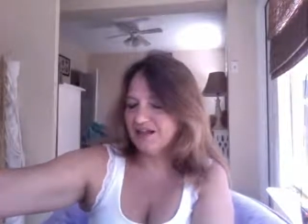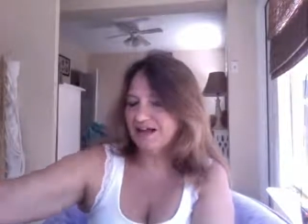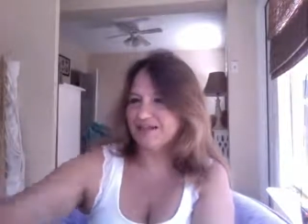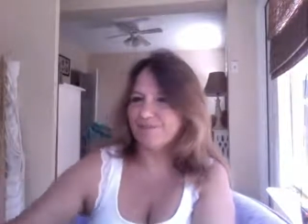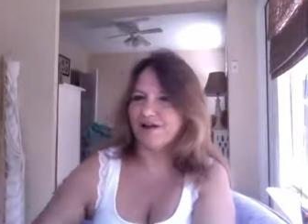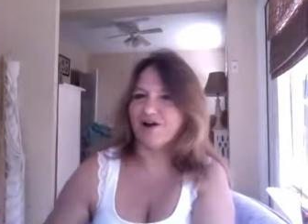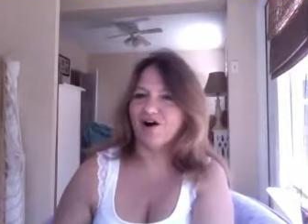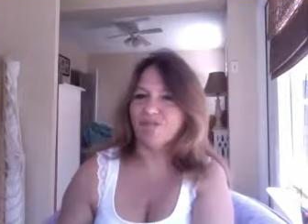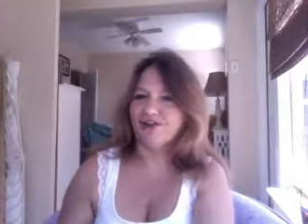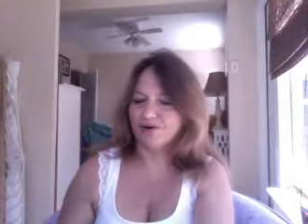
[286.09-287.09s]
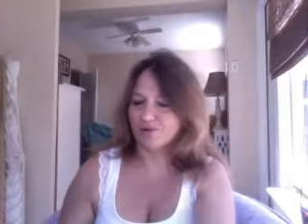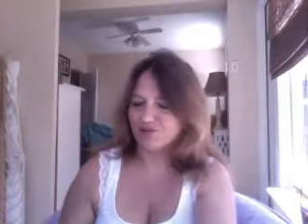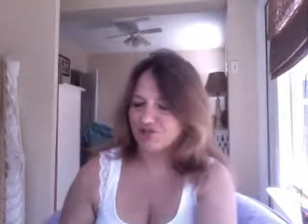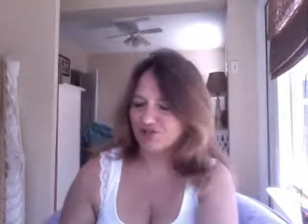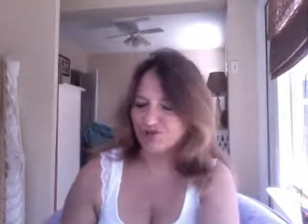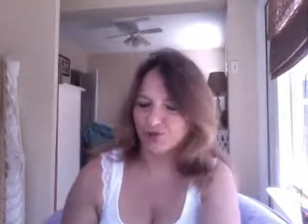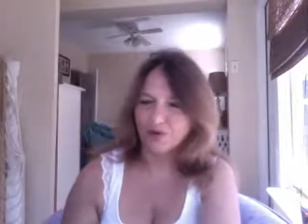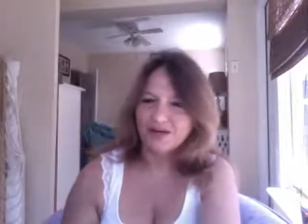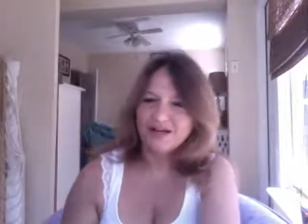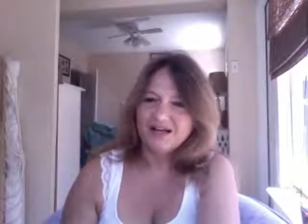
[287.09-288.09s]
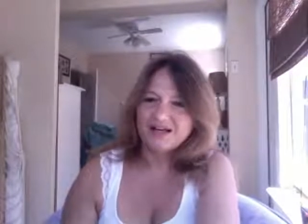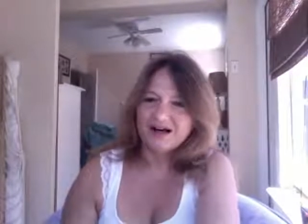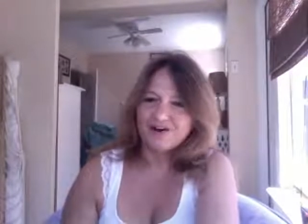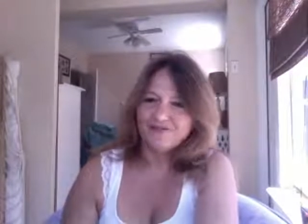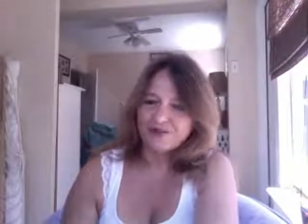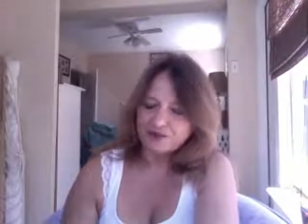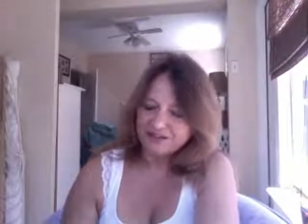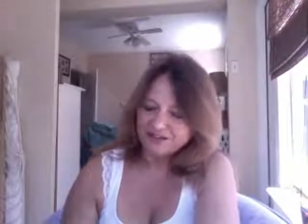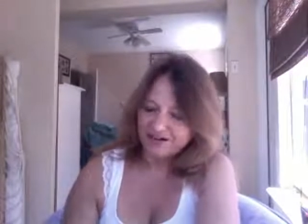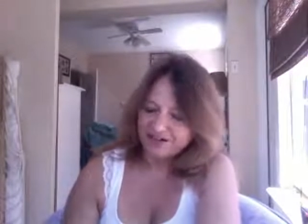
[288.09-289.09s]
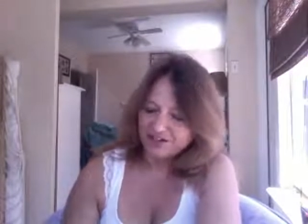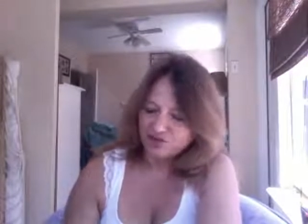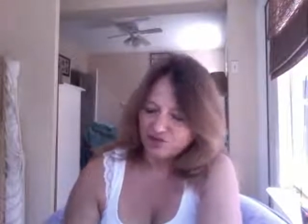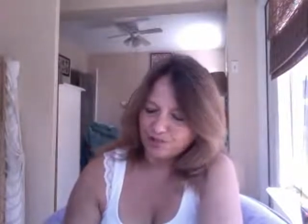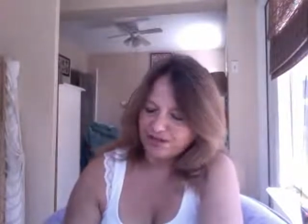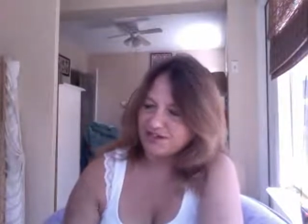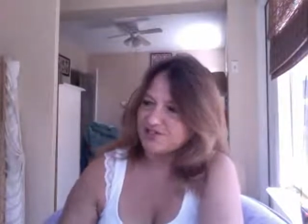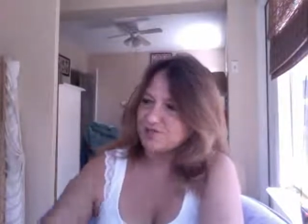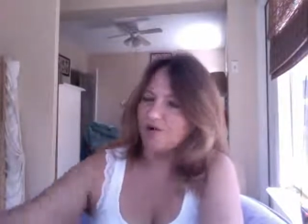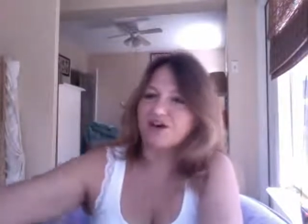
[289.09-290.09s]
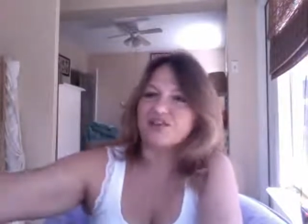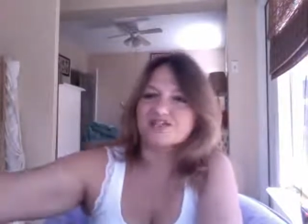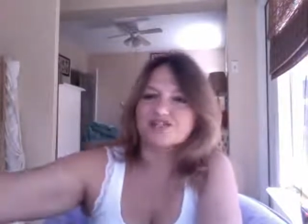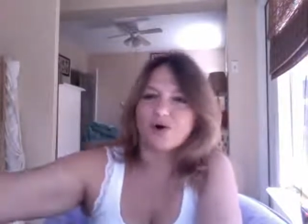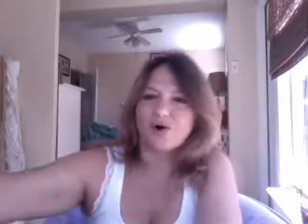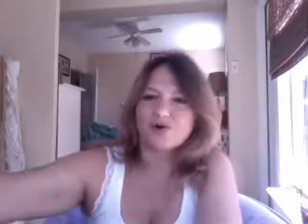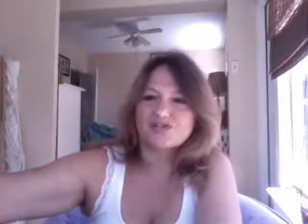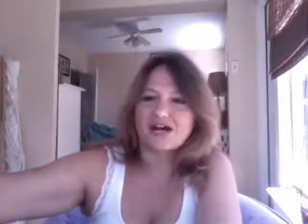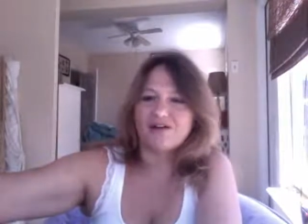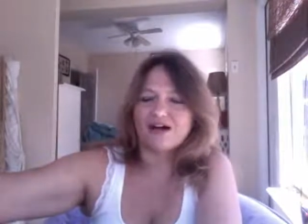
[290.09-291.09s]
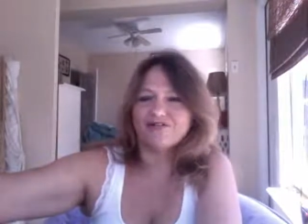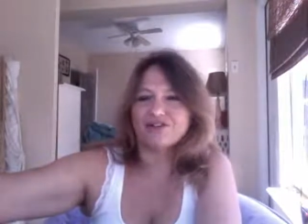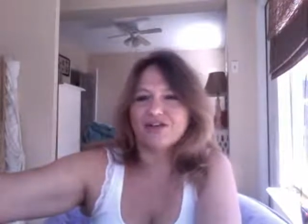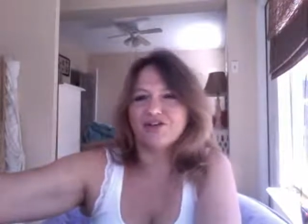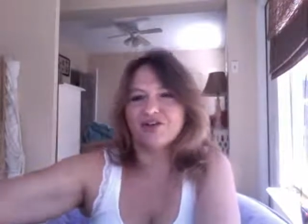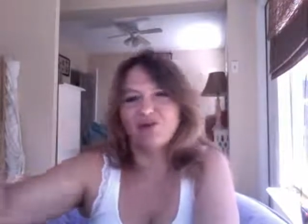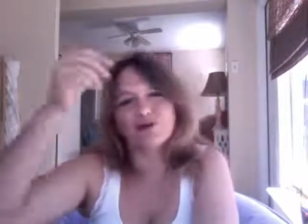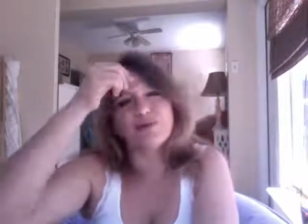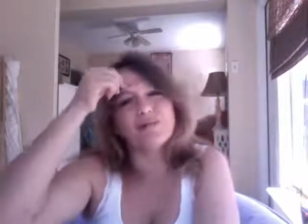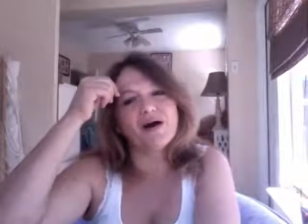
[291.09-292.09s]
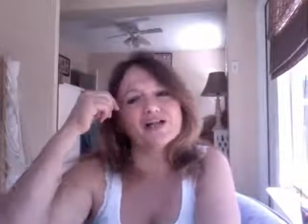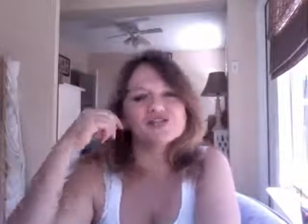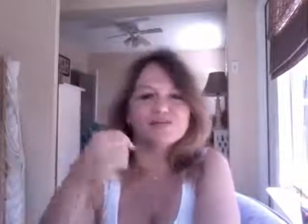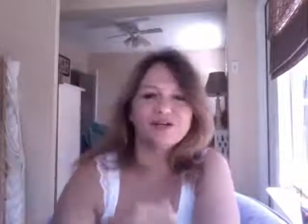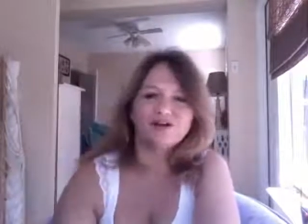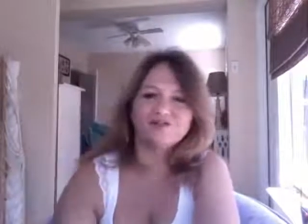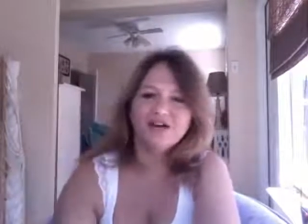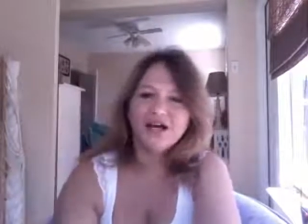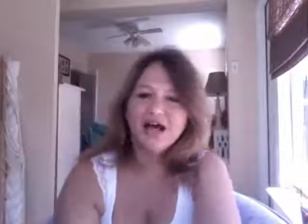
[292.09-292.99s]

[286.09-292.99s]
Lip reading: I let my hubby hear it too. I figured he'd like it too, because one of the songs, I'll have to let you know, it reminds me of.